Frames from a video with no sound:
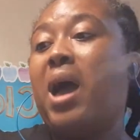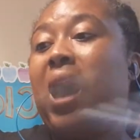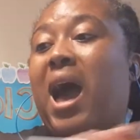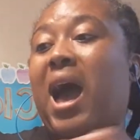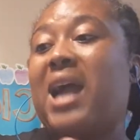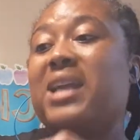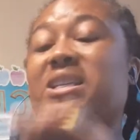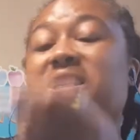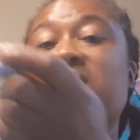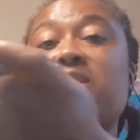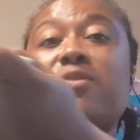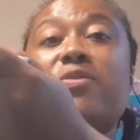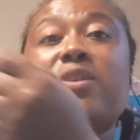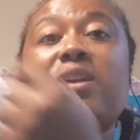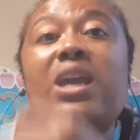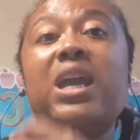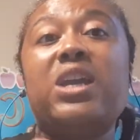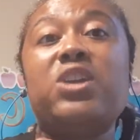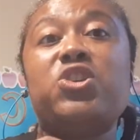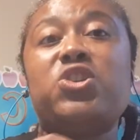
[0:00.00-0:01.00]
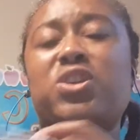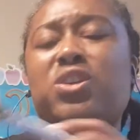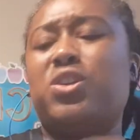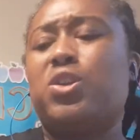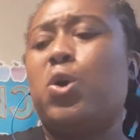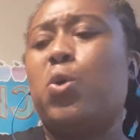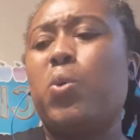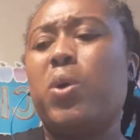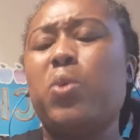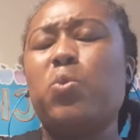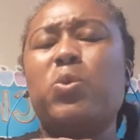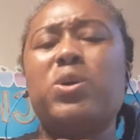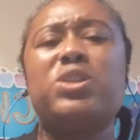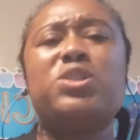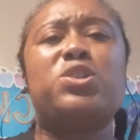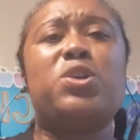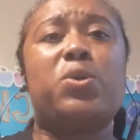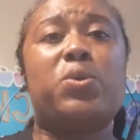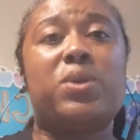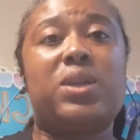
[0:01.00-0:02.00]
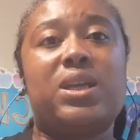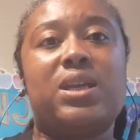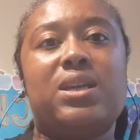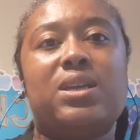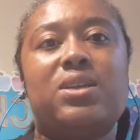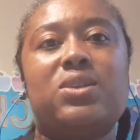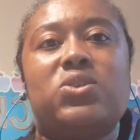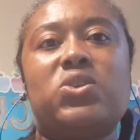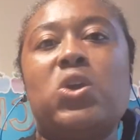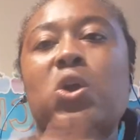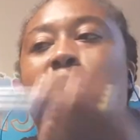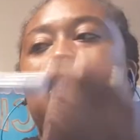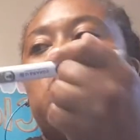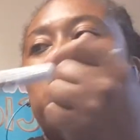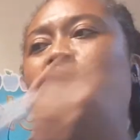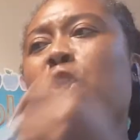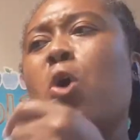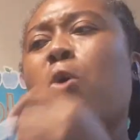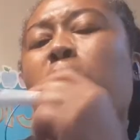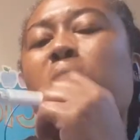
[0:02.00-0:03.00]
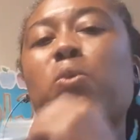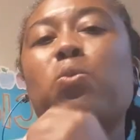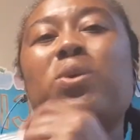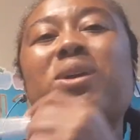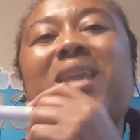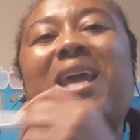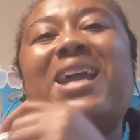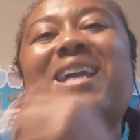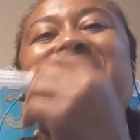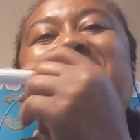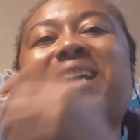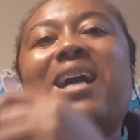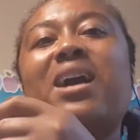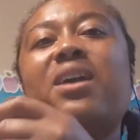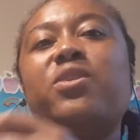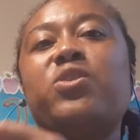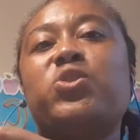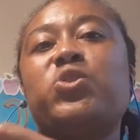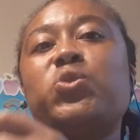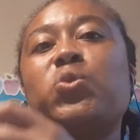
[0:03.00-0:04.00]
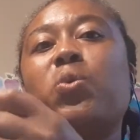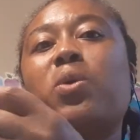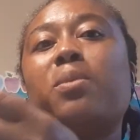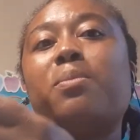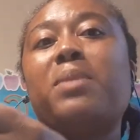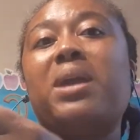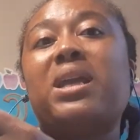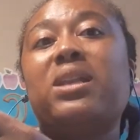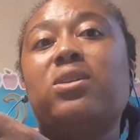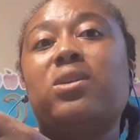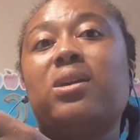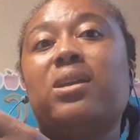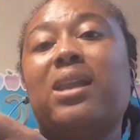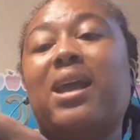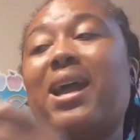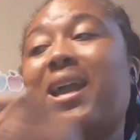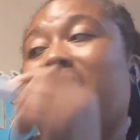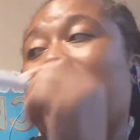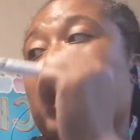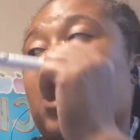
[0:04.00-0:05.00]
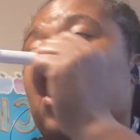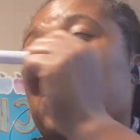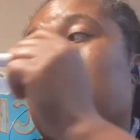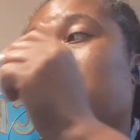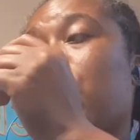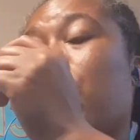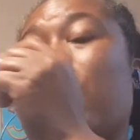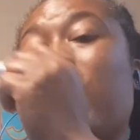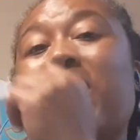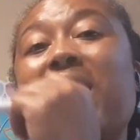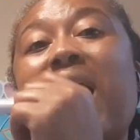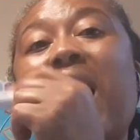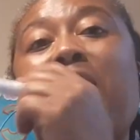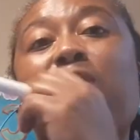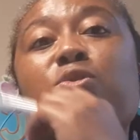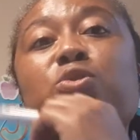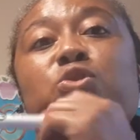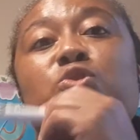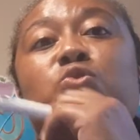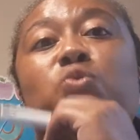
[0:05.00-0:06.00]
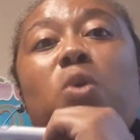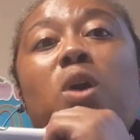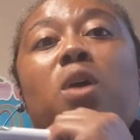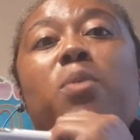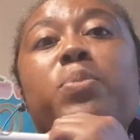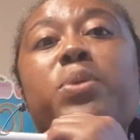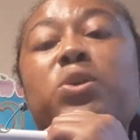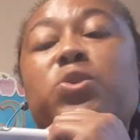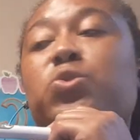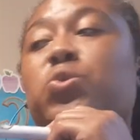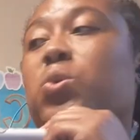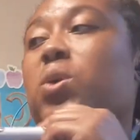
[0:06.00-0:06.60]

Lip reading: Identification, knowing what dirt is, knowing what a dinosaur may look like, knowing how to draw a picture